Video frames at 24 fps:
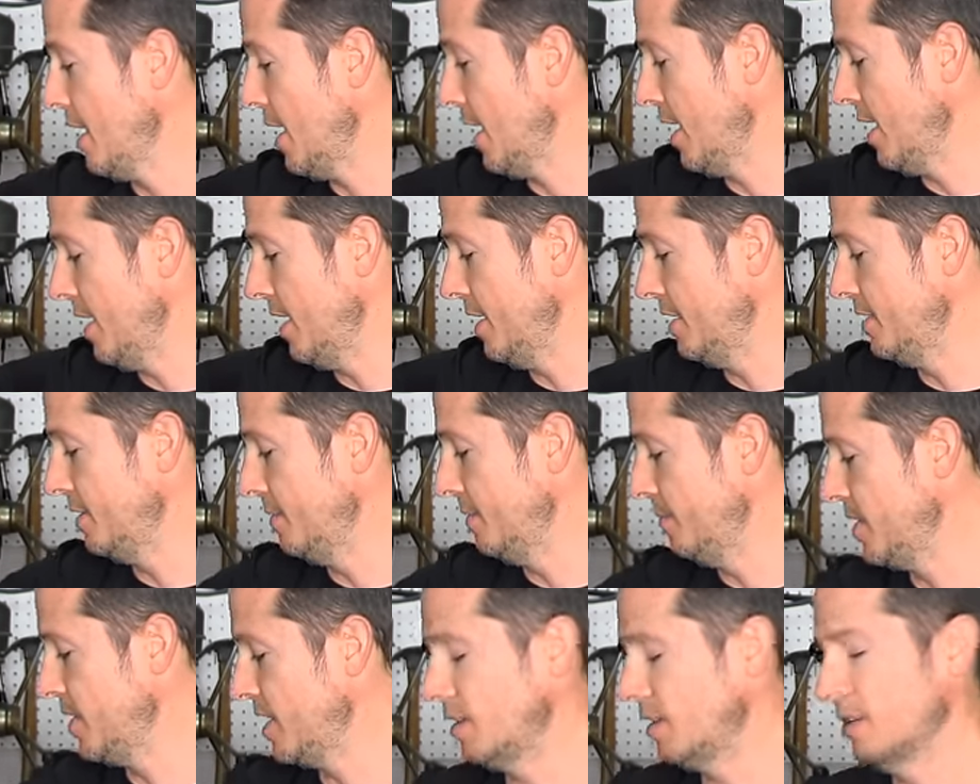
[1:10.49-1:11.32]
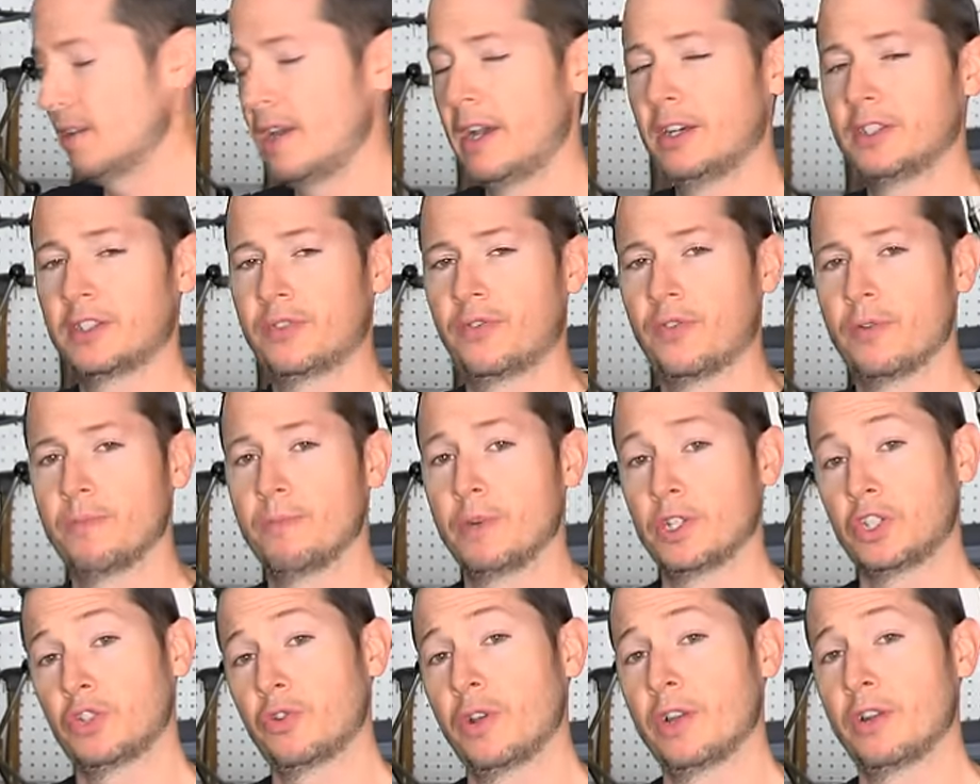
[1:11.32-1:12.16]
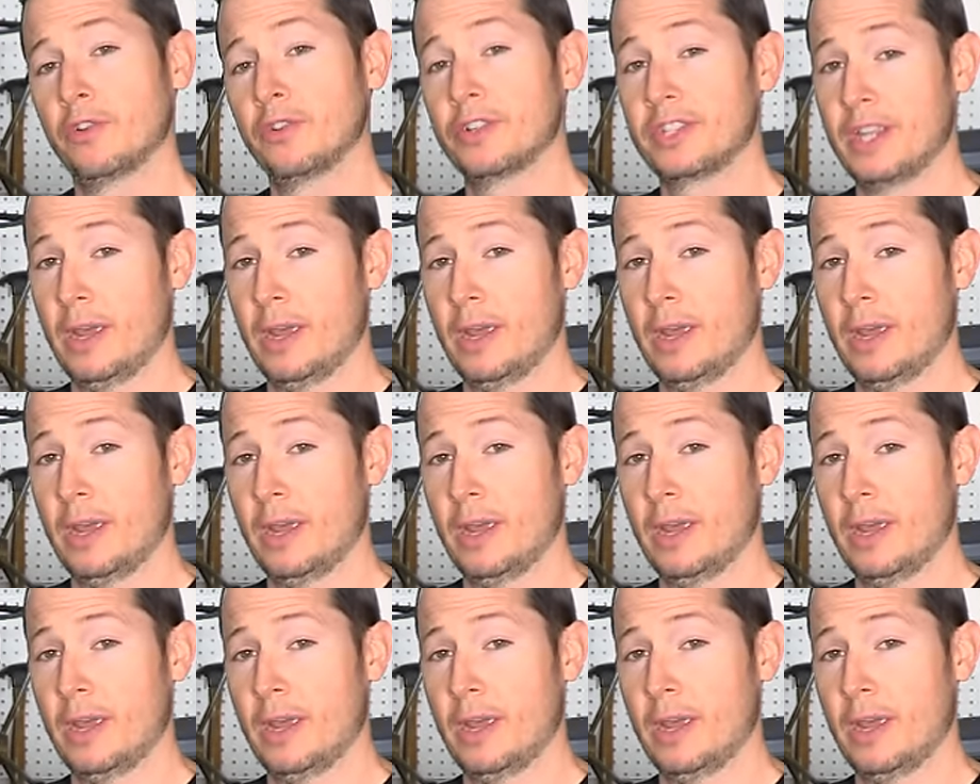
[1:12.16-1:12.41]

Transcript: and it allows for a much greater